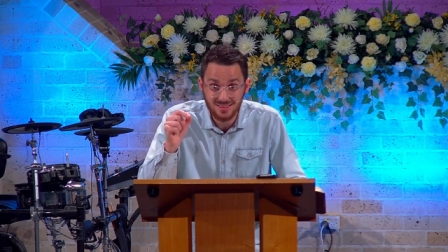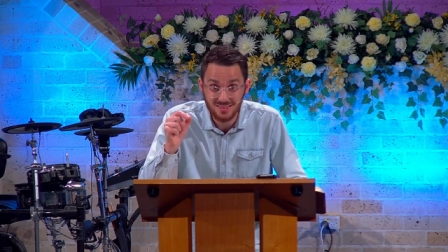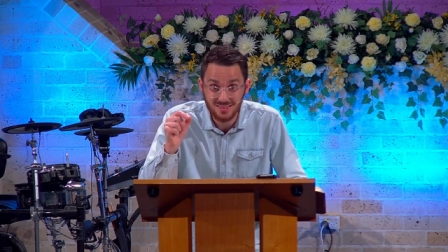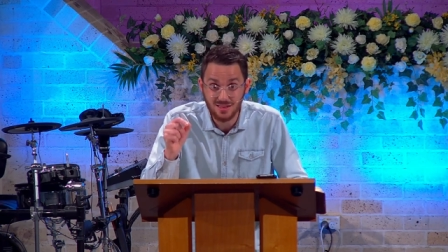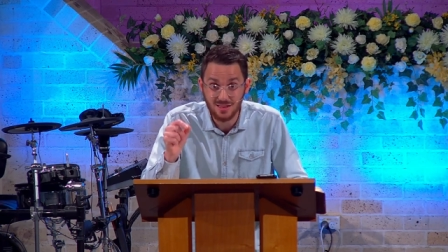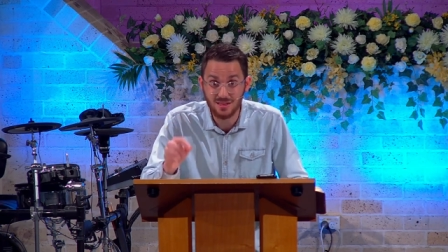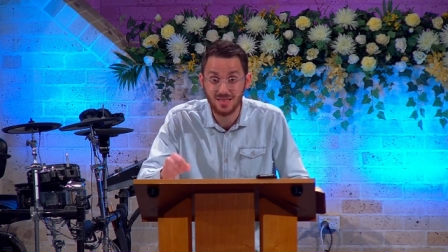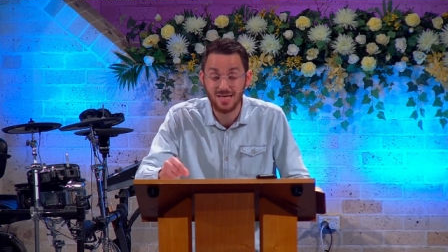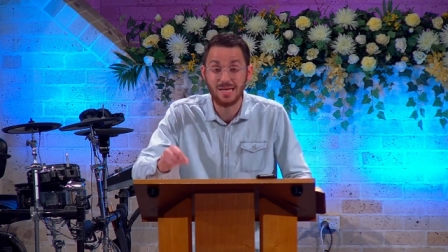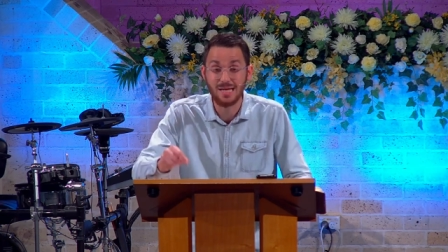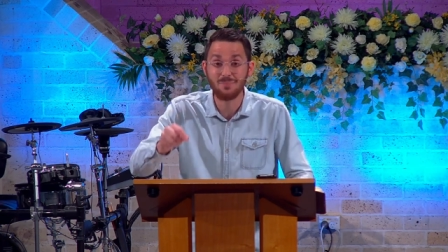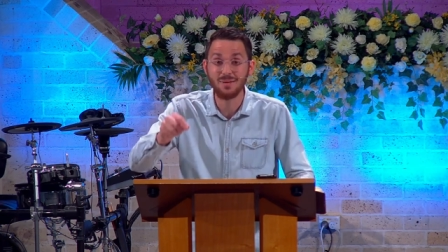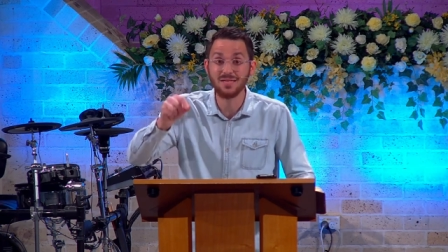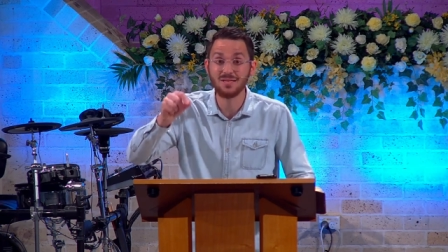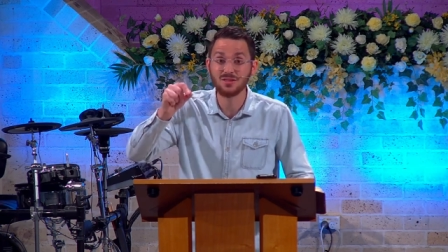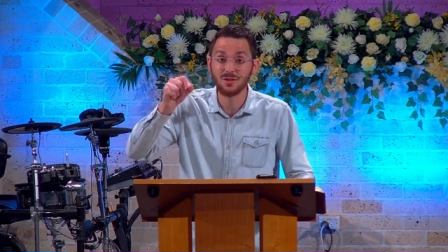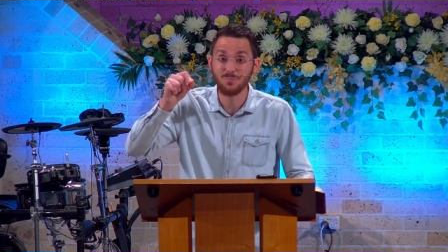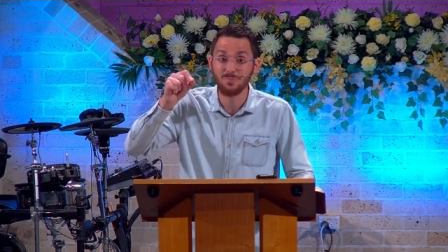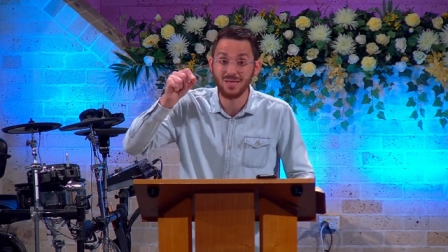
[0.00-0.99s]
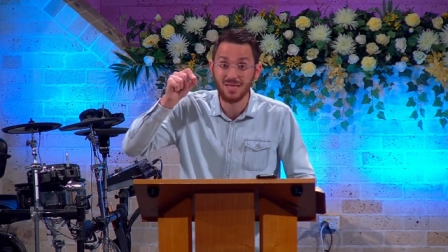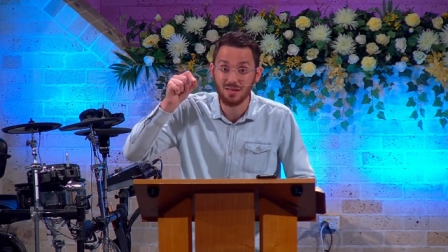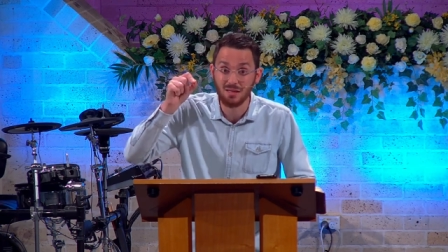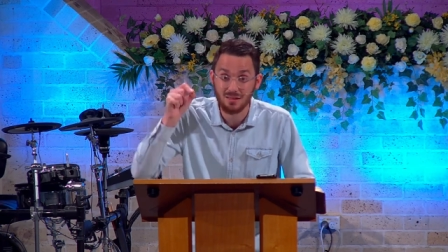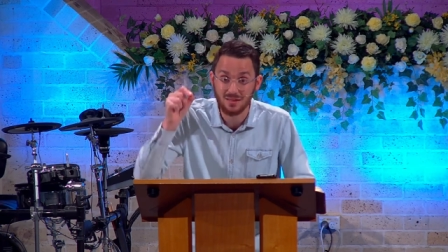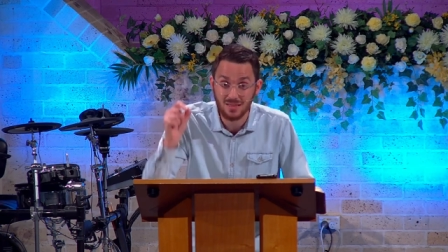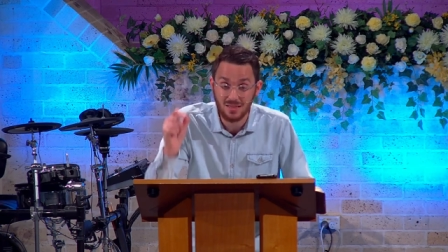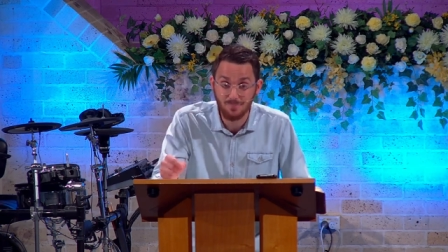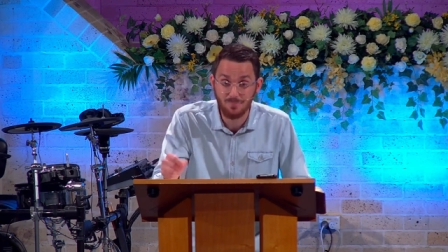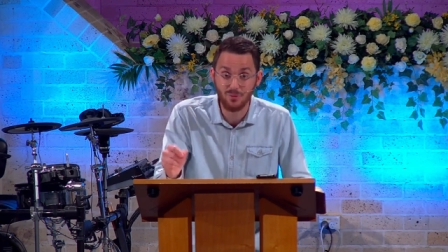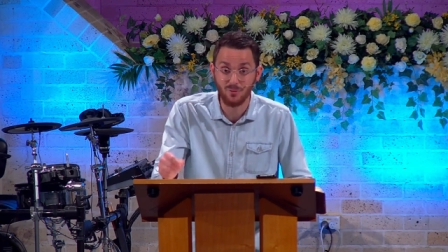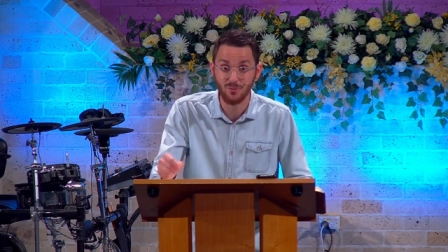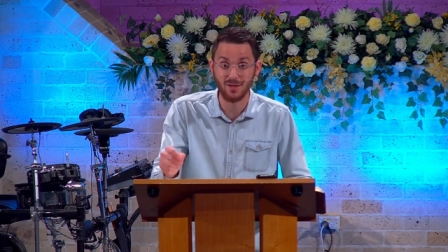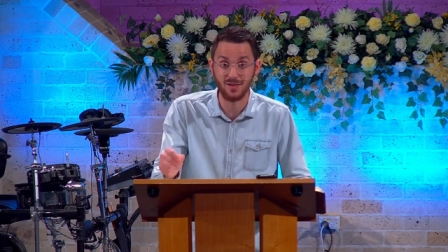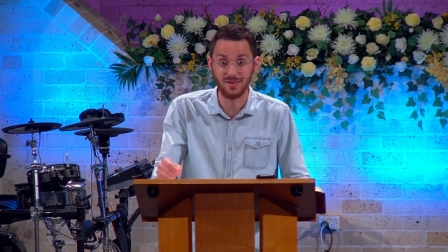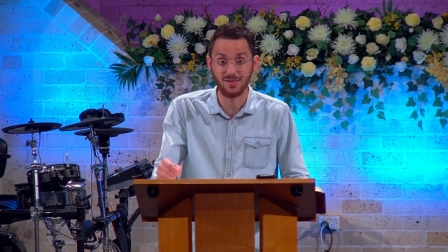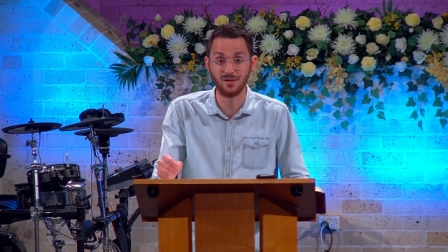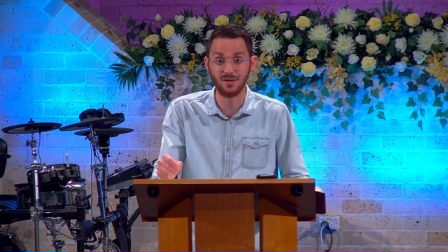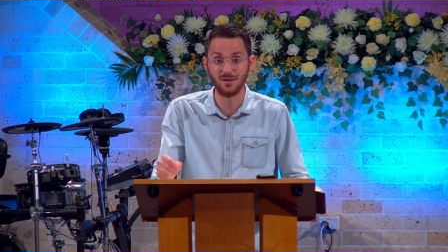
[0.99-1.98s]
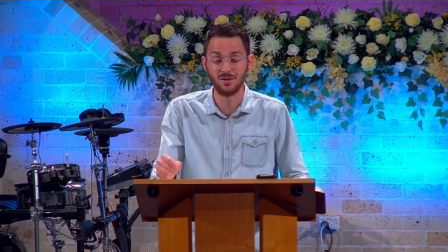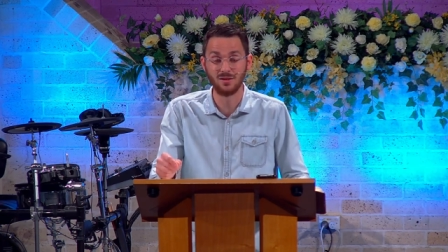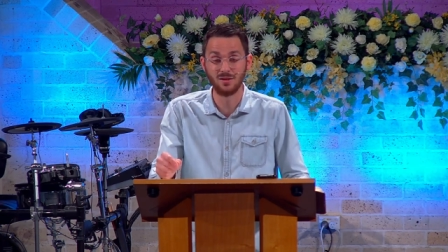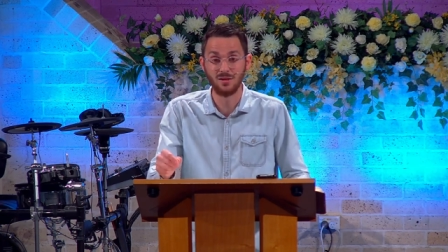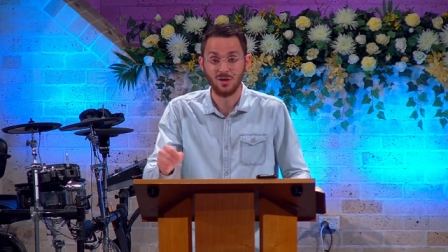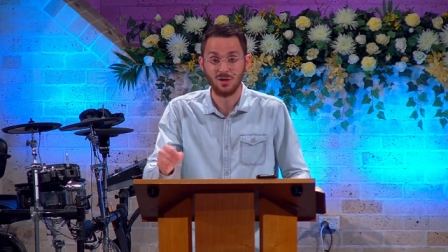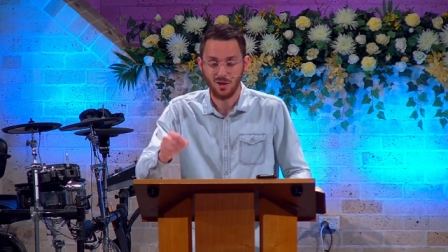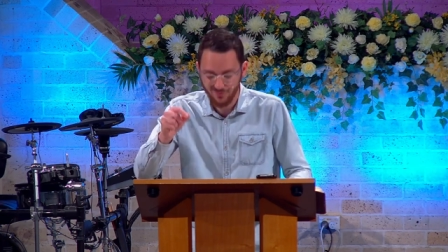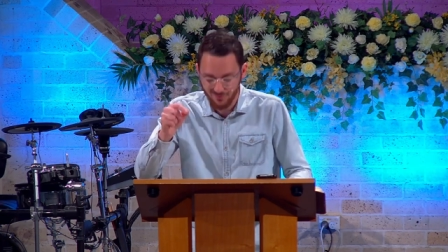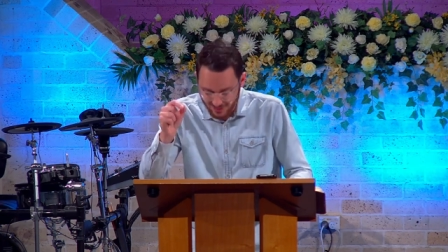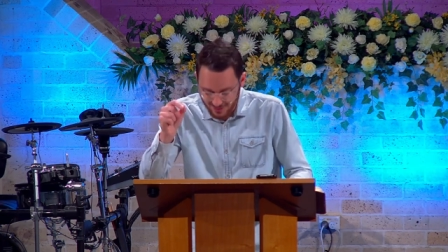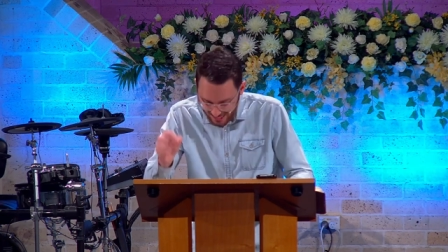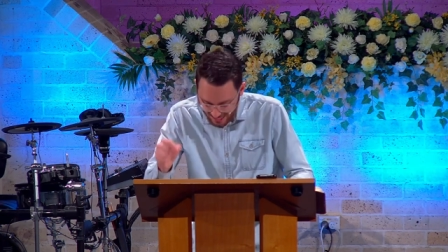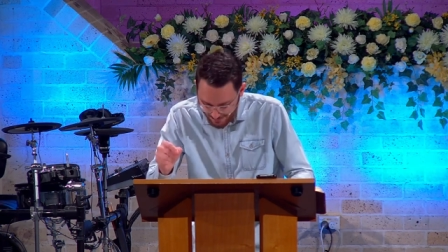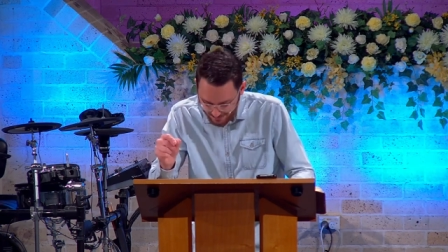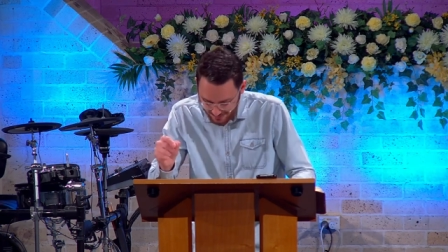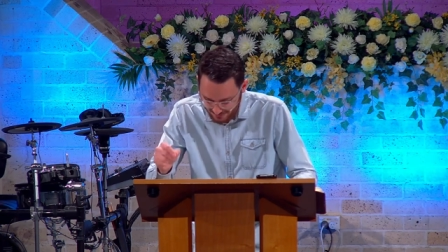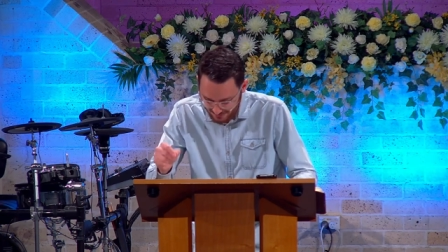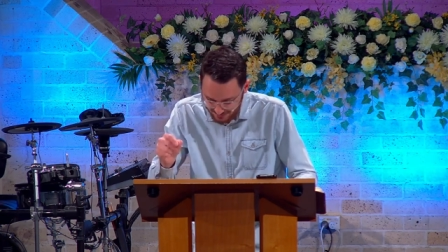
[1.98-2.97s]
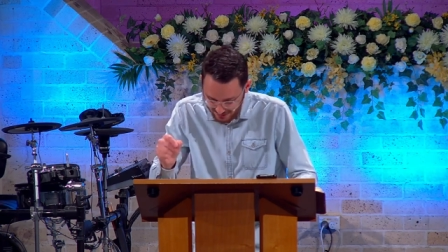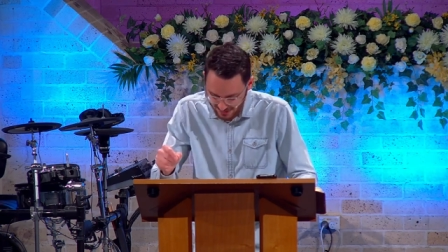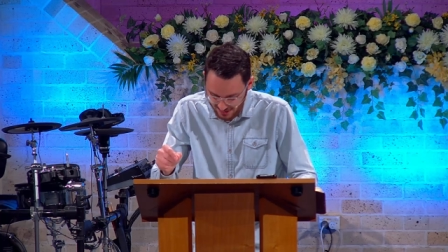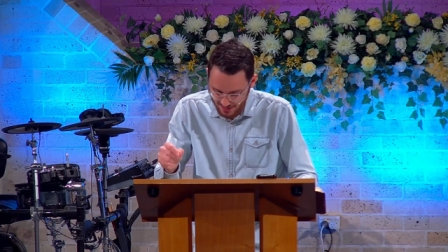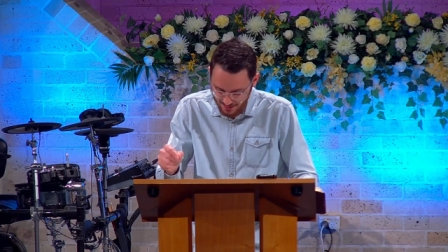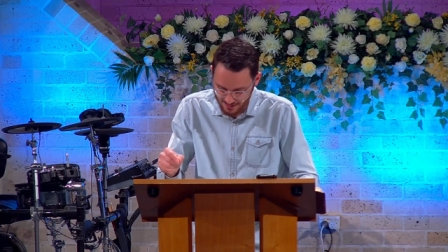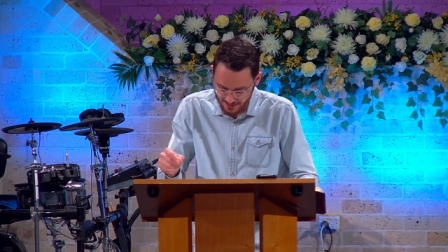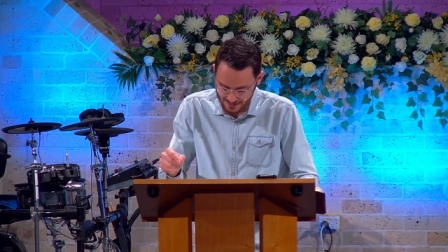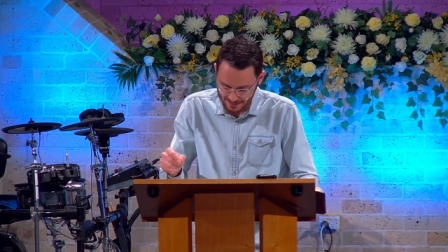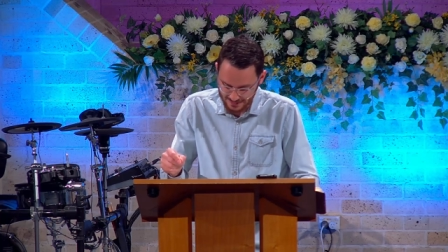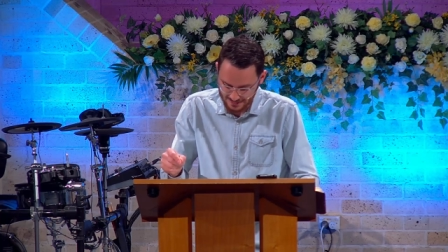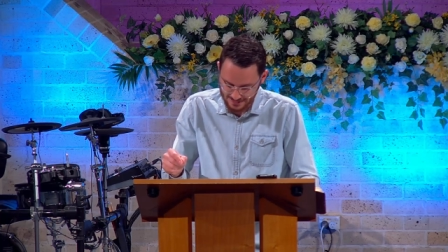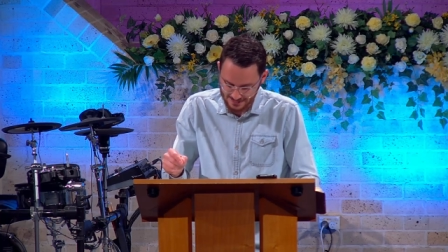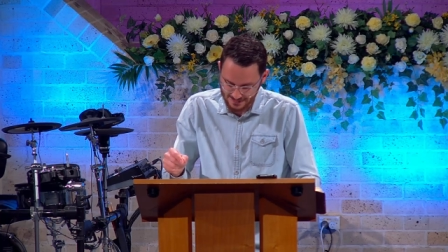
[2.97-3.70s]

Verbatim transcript: is claiming to be a liberator of captives here.